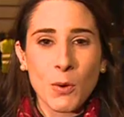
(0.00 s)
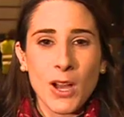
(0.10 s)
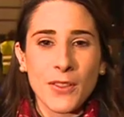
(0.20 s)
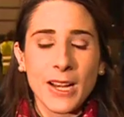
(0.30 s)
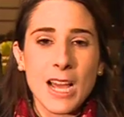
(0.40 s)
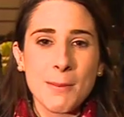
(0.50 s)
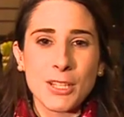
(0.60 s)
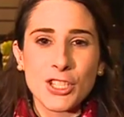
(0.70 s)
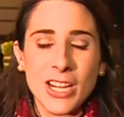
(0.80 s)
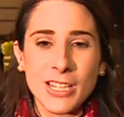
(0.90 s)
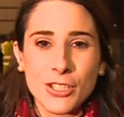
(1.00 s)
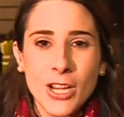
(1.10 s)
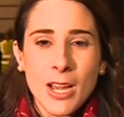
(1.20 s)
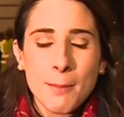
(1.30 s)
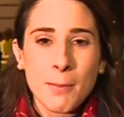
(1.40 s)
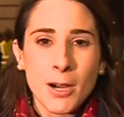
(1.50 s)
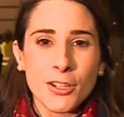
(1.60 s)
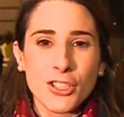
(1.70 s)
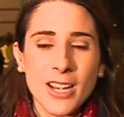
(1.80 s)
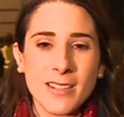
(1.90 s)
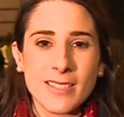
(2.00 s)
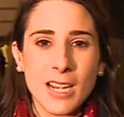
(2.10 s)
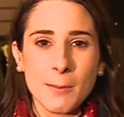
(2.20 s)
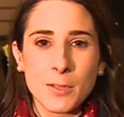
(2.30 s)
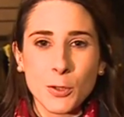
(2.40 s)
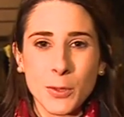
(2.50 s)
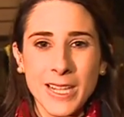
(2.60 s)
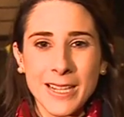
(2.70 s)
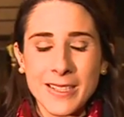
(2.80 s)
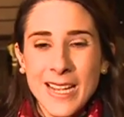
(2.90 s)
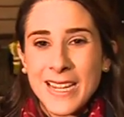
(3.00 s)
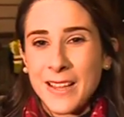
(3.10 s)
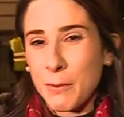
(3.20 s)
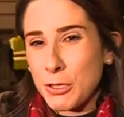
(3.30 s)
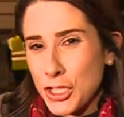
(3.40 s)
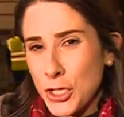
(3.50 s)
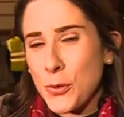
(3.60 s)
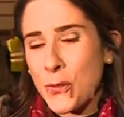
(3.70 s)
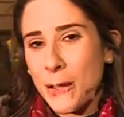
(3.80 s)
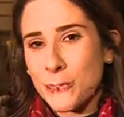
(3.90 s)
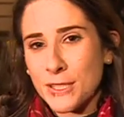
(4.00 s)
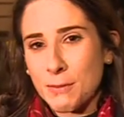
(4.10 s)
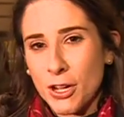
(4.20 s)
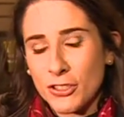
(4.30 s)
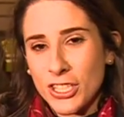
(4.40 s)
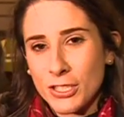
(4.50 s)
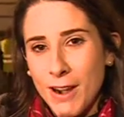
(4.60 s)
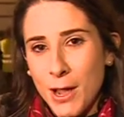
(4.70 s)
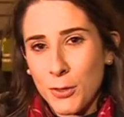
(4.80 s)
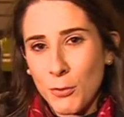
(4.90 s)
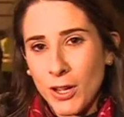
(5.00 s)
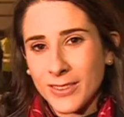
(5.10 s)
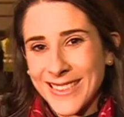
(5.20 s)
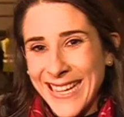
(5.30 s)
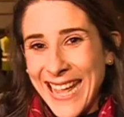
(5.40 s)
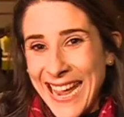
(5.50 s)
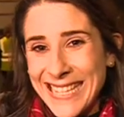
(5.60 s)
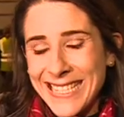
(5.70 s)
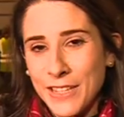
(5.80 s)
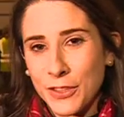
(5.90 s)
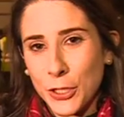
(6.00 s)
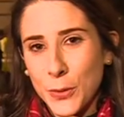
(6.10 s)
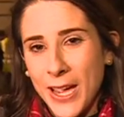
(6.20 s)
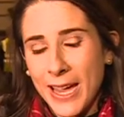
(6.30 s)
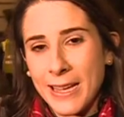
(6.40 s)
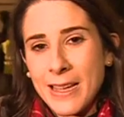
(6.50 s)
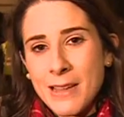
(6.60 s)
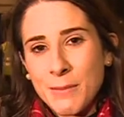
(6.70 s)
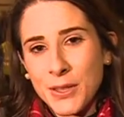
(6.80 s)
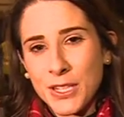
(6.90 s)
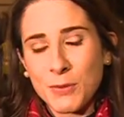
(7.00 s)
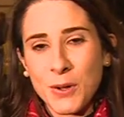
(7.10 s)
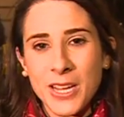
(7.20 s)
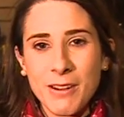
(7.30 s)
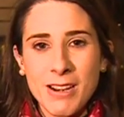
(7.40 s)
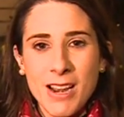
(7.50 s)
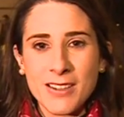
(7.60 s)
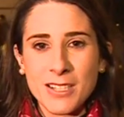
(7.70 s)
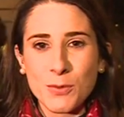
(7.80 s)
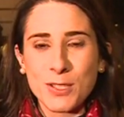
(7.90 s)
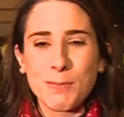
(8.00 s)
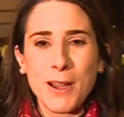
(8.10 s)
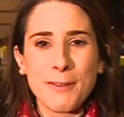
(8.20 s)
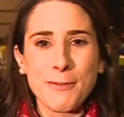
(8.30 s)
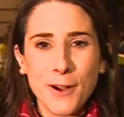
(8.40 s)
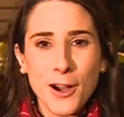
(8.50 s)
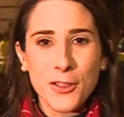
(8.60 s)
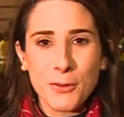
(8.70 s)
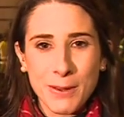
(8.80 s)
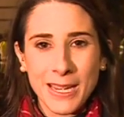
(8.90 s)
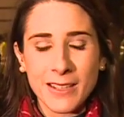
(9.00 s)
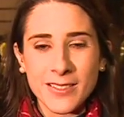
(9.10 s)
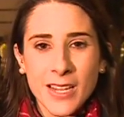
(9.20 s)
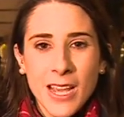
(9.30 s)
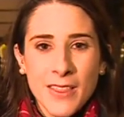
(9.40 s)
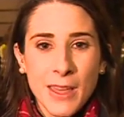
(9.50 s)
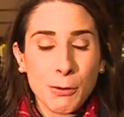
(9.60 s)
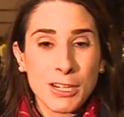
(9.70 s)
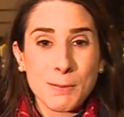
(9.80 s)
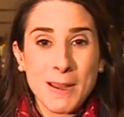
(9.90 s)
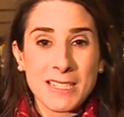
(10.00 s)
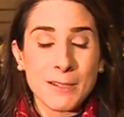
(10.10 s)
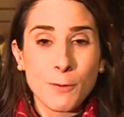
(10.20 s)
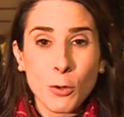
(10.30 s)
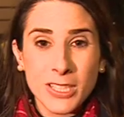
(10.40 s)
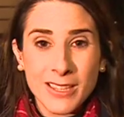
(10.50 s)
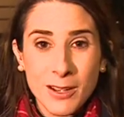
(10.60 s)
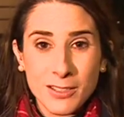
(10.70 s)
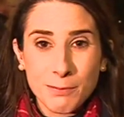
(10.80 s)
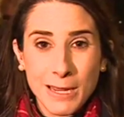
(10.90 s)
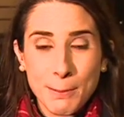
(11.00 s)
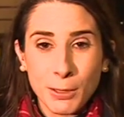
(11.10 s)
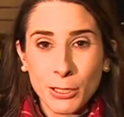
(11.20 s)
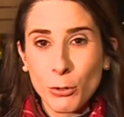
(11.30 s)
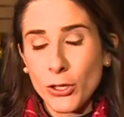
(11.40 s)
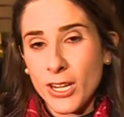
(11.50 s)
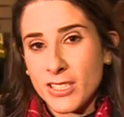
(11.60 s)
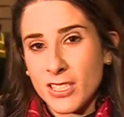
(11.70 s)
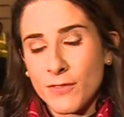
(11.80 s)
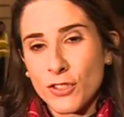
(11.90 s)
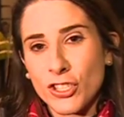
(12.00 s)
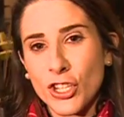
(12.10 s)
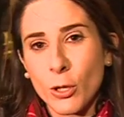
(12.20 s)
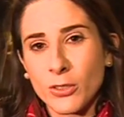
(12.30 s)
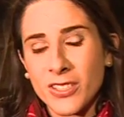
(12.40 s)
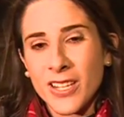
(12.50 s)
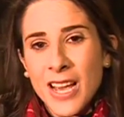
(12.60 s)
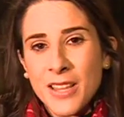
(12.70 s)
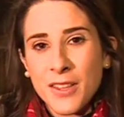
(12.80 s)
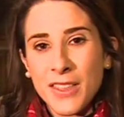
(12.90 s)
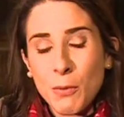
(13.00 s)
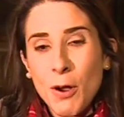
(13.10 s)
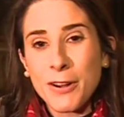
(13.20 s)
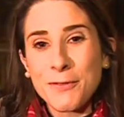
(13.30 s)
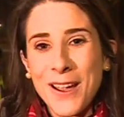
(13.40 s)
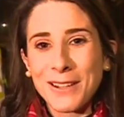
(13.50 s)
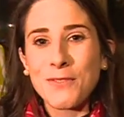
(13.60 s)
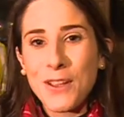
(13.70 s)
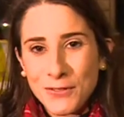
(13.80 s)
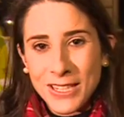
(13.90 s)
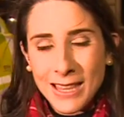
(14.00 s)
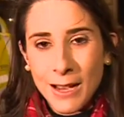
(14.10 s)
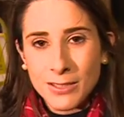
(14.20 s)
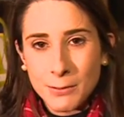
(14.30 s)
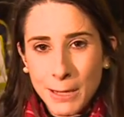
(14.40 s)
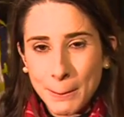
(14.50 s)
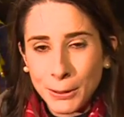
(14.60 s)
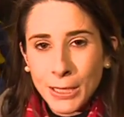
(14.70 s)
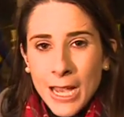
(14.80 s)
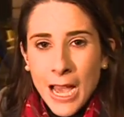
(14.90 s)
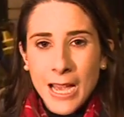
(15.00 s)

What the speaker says: Well, the climate change march has come to an end. Now, there were 2,000 marches around the world today and 80 in the UK, but this one here in London was by far the biggest. They were expecting 40,000 people, and organisers have just told us that there were in fact 50,000 people